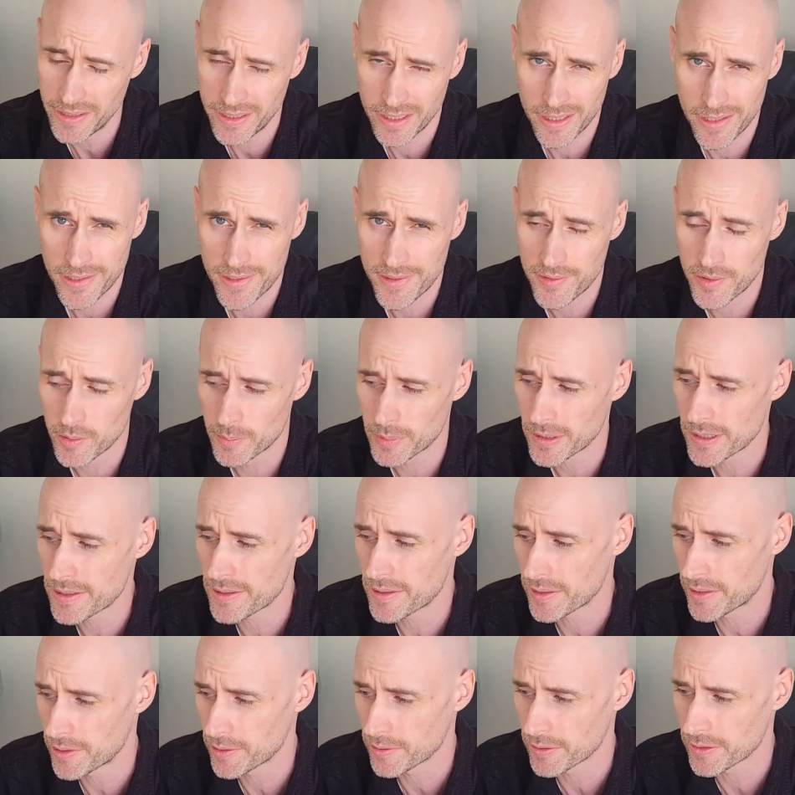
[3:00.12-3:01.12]
in a super
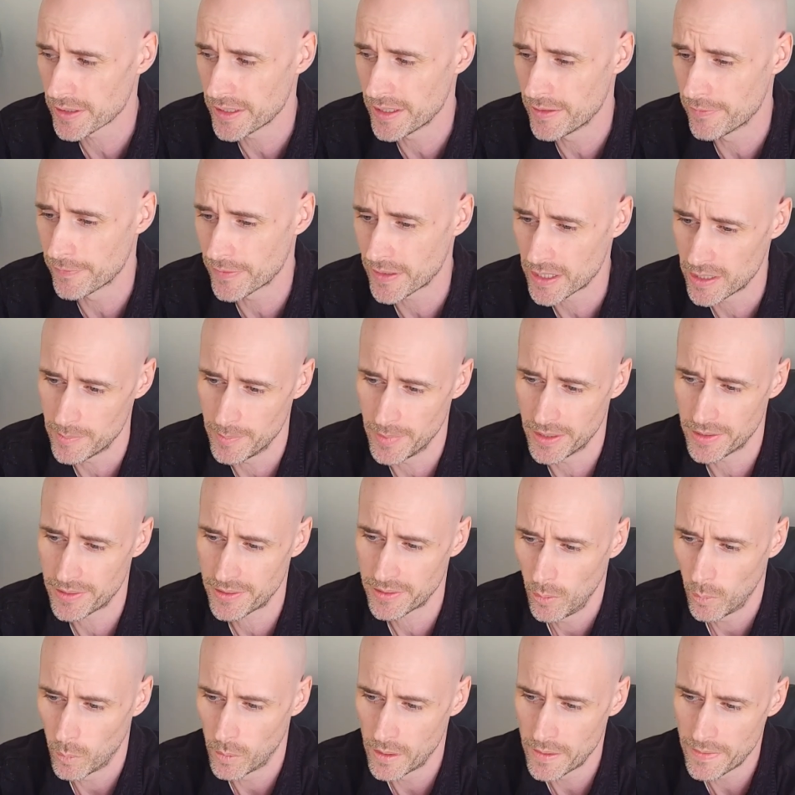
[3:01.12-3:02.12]
secure
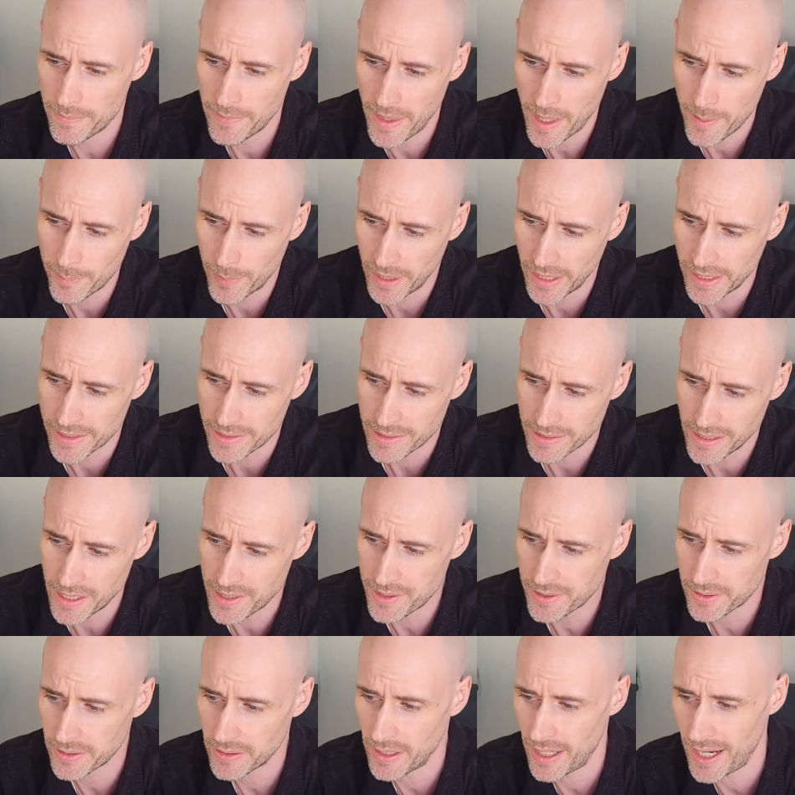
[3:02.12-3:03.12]
environment. One that by its
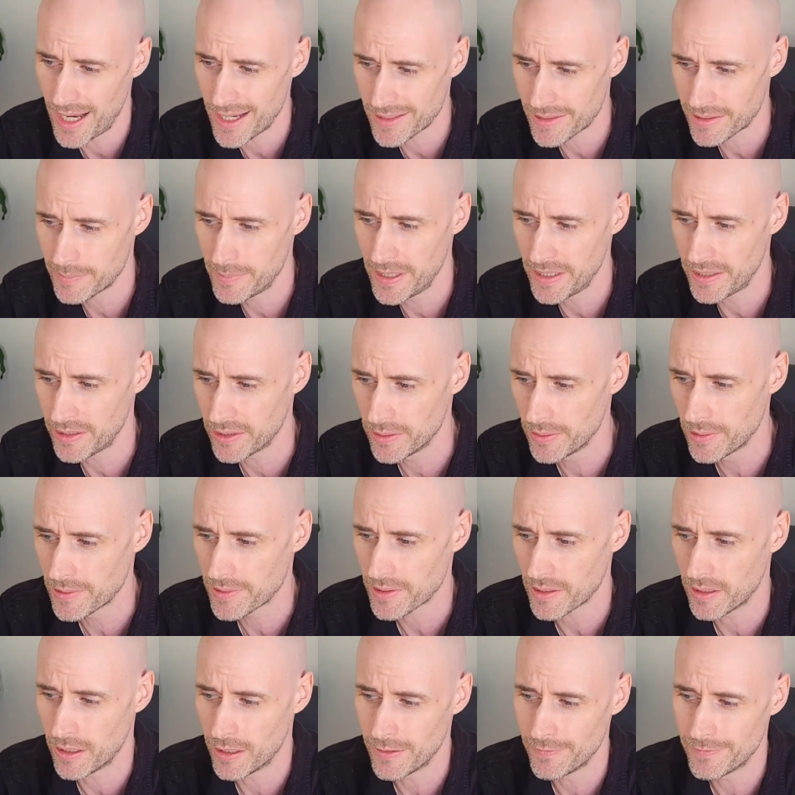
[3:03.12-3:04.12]
nature has to make
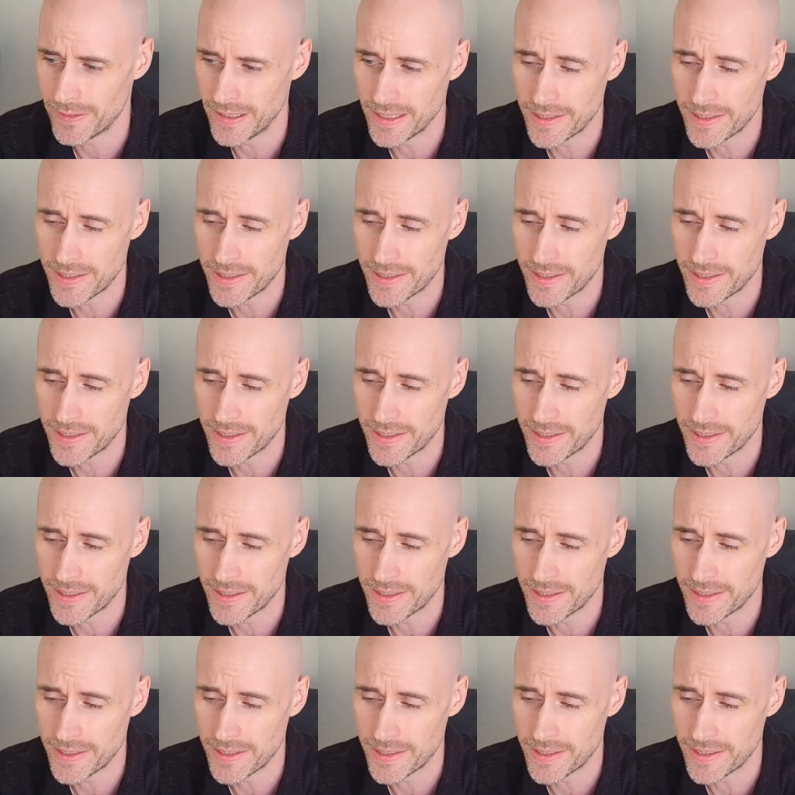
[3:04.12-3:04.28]
use of the